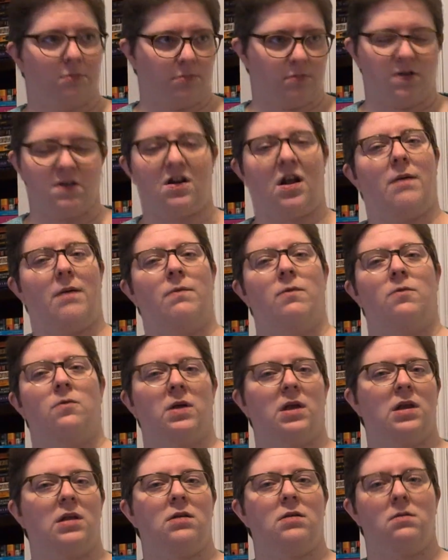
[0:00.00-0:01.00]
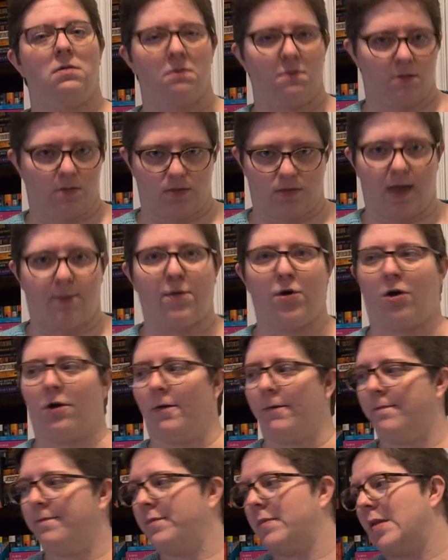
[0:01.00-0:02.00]
It's time to read that book.
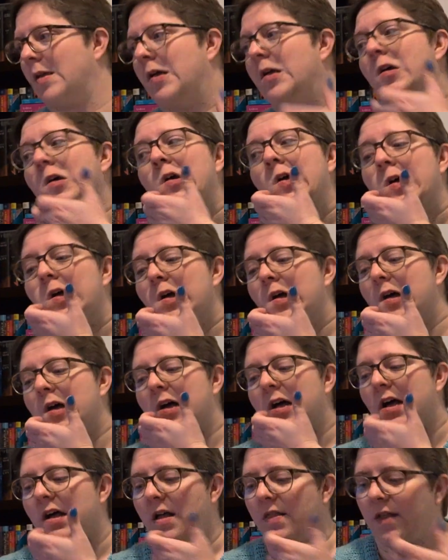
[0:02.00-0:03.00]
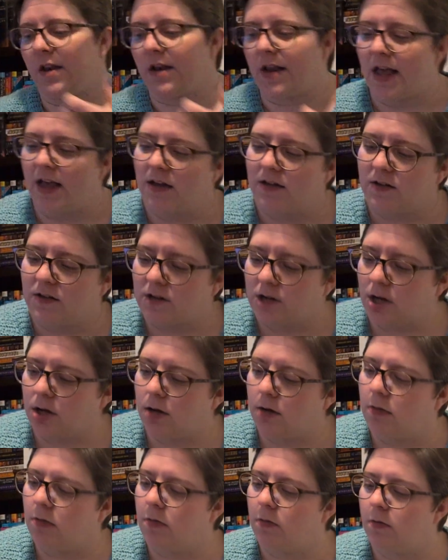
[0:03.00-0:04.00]
The next
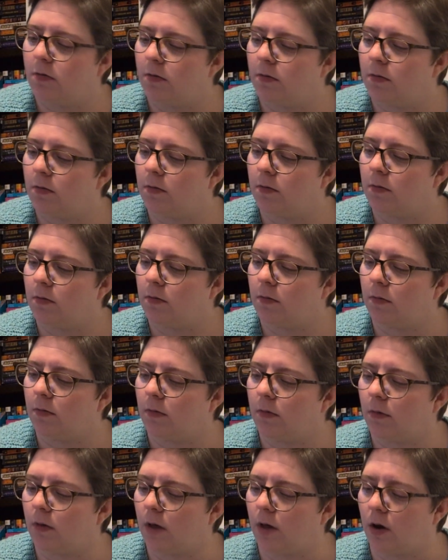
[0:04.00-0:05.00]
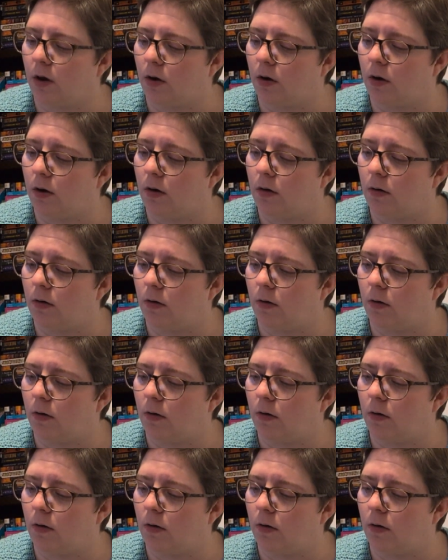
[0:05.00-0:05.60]
and